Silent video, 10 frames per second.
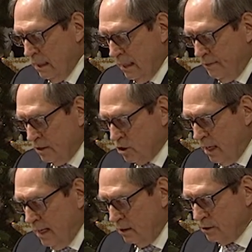And the
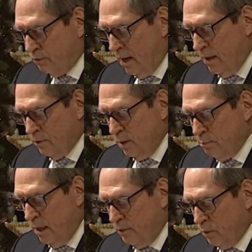child's father and
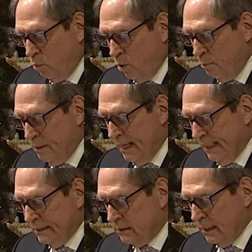mother were
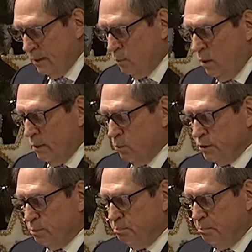amazed at what
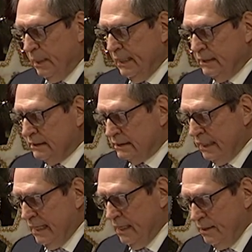was being
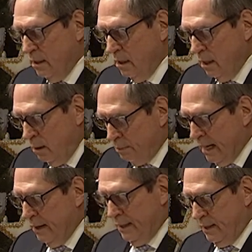said
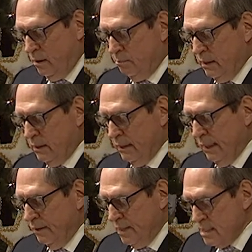about him.
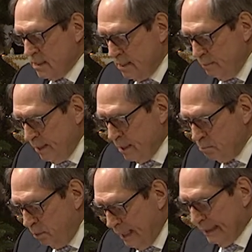Then Simeon
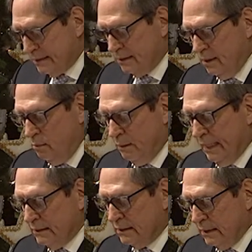blessed them
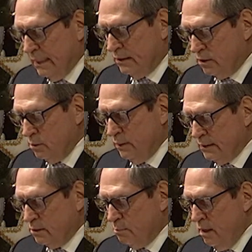and said to
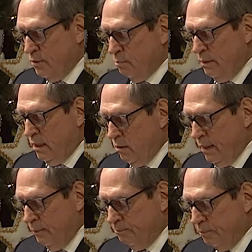his mother Mary,